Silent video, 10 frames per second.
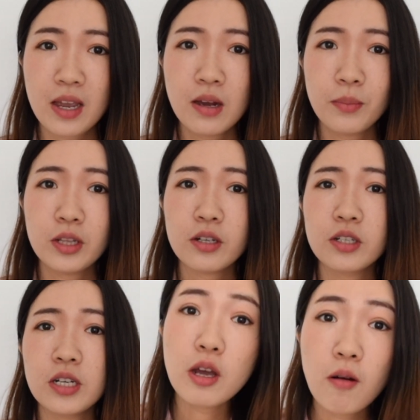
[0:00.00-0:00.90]
but there's
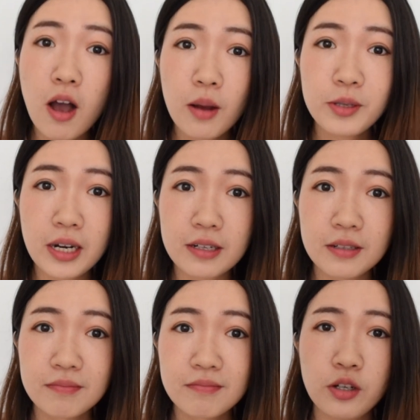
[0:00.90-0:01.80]
no object,
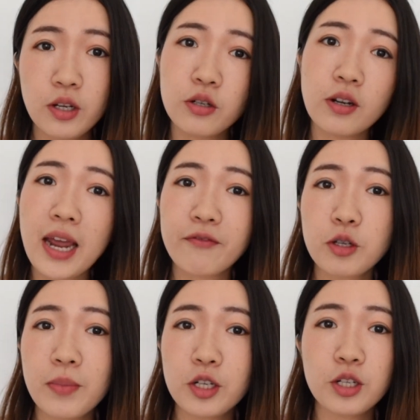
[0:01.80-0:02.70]
so you don't have to
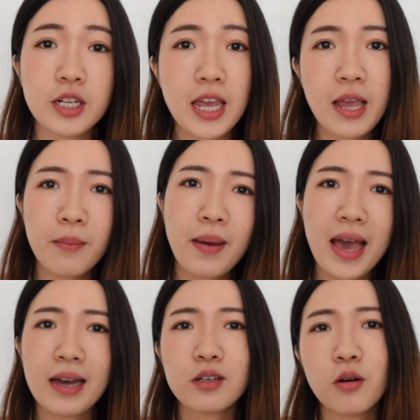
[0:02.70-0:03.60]
mention the
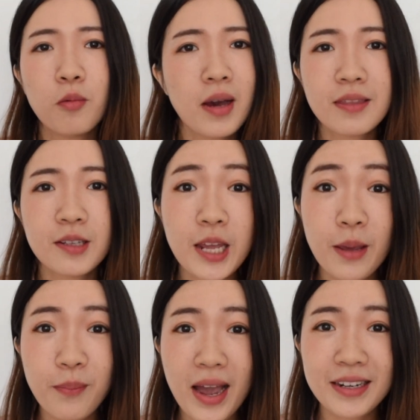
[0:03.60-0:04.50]
impact or whether the
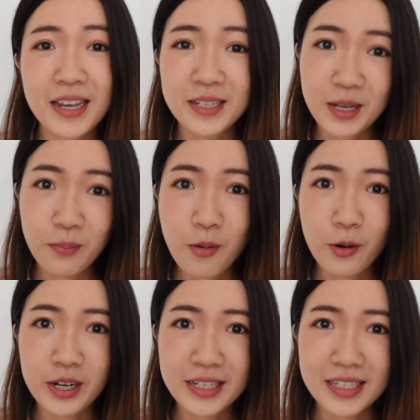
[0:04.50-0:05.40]
impact is
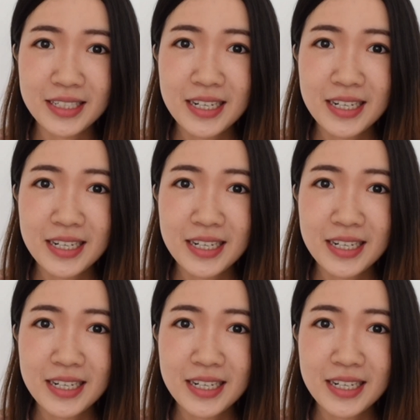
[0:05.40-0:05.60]
important.